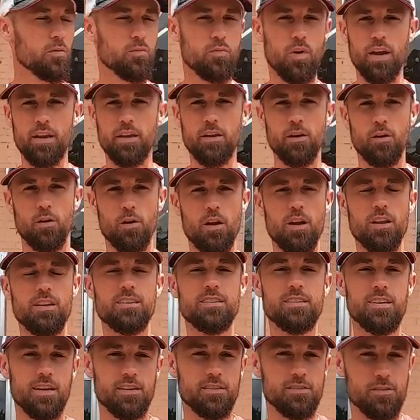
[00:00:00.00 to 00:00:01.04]
Right here
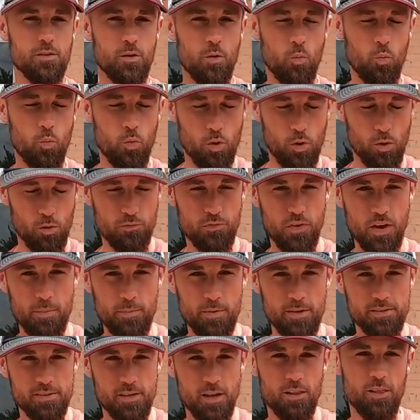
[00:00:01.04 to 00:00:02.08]
next to world
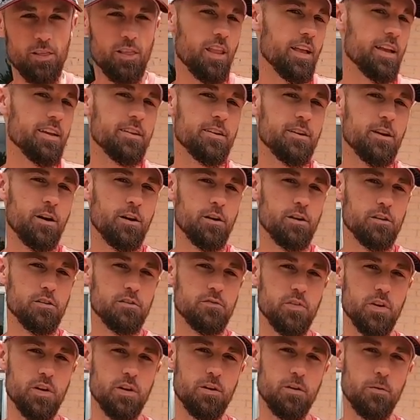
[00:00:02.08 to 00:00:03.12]
famous Lake
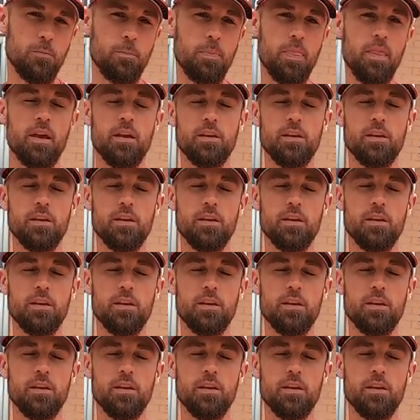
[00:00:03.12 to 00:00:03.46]
Guntersville.